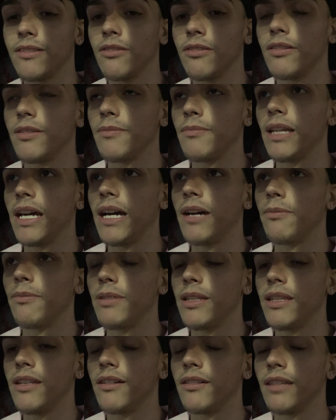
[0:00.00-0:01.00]
told him that I'd
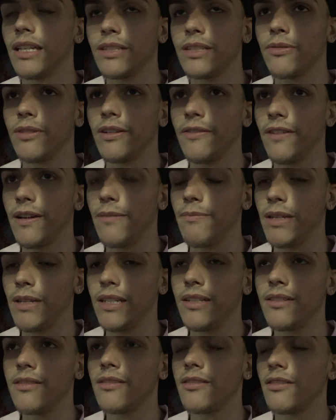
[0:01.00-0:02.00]
be there in like 25 minutes,
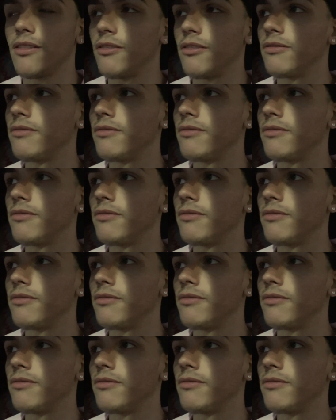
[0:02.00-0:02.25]
so.